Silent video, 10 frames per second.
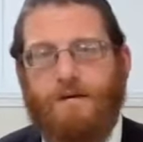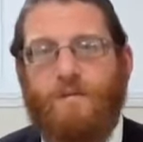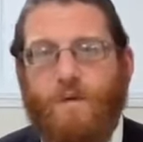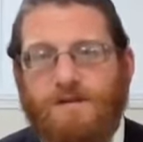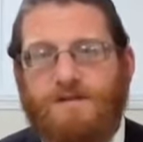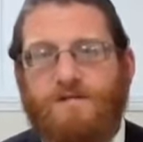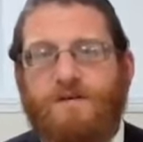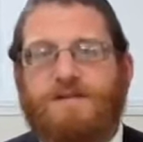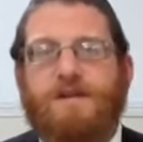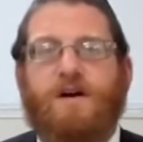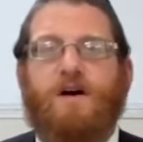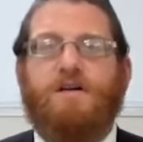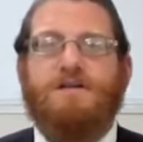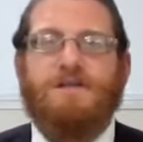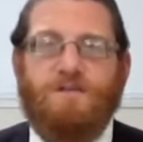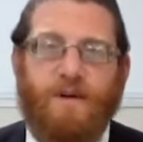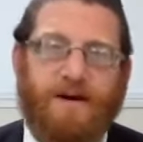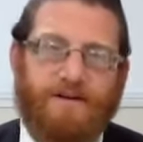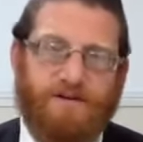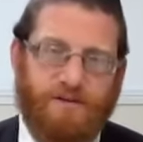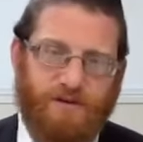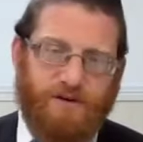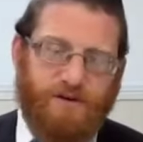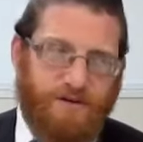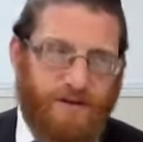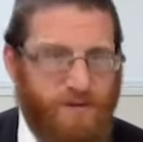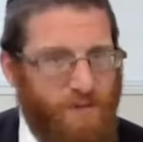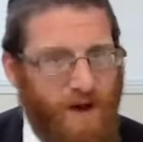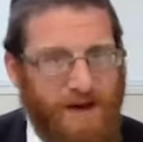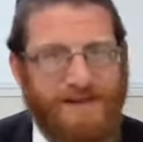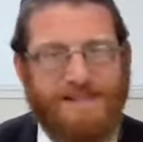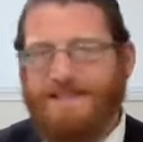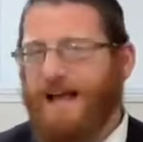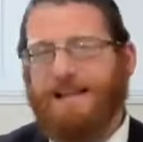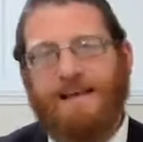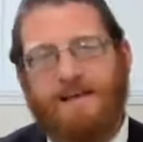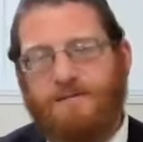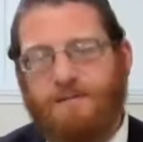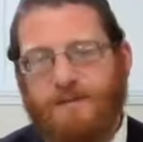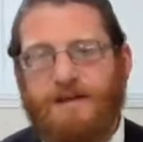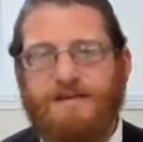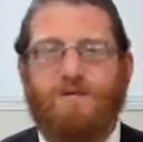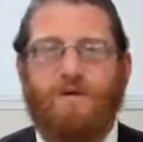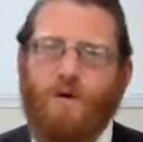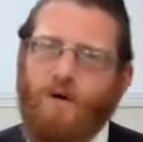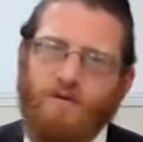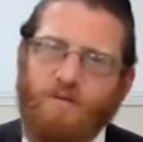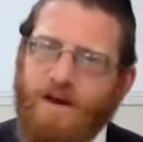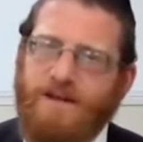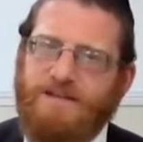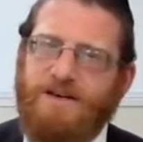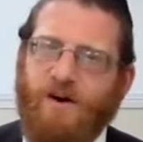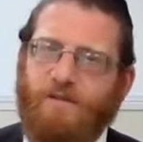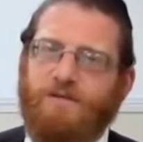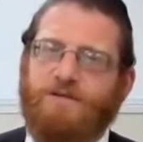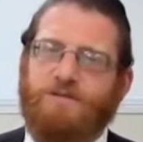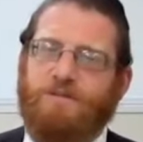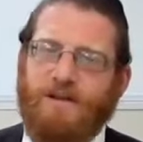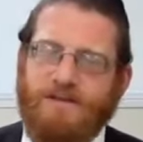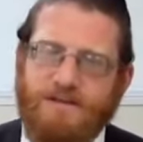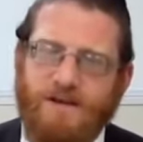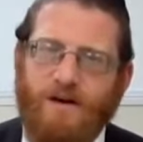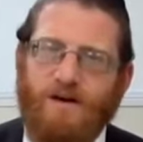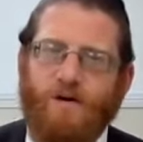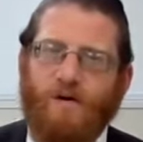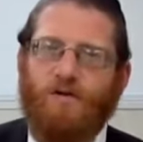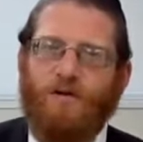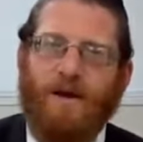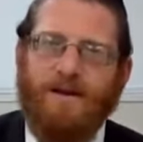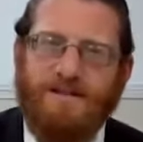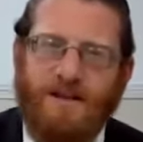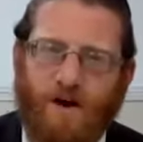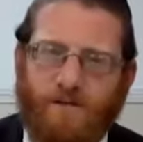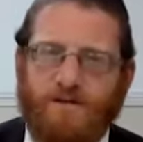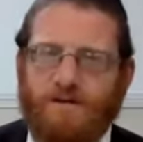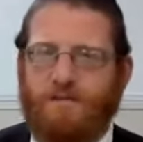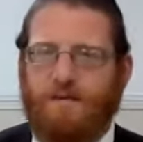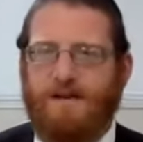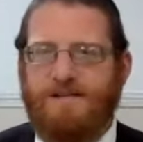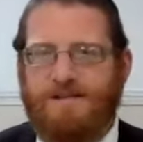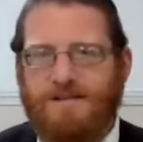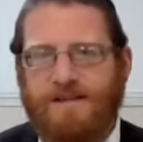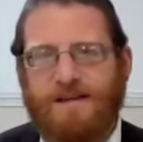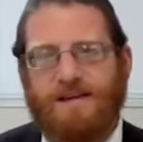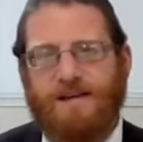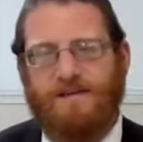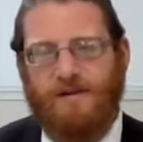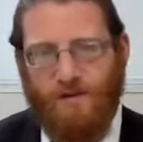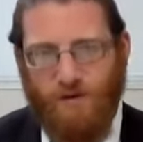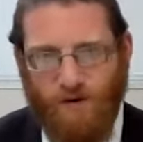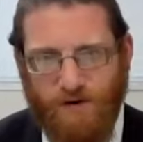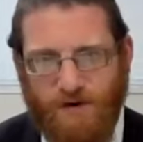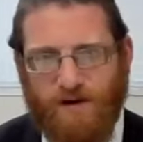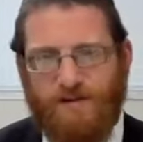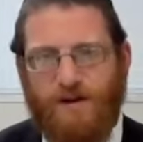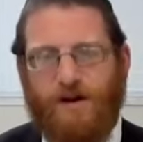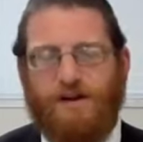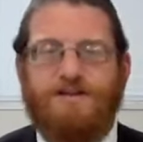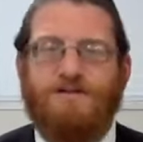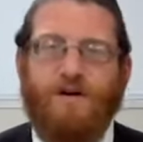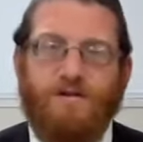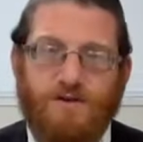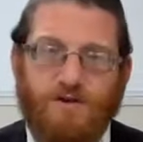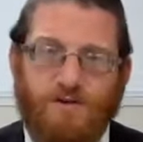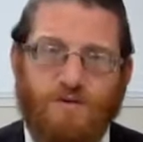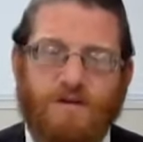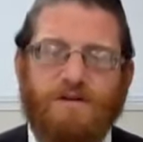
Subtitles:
Once Rabbi Yitzchak Elchanan Spector learned that the wedding is not taking place where all the weddings in Kovna took place. All the weddings in Kovna took place in the courtyard, in the chutzner of the shul.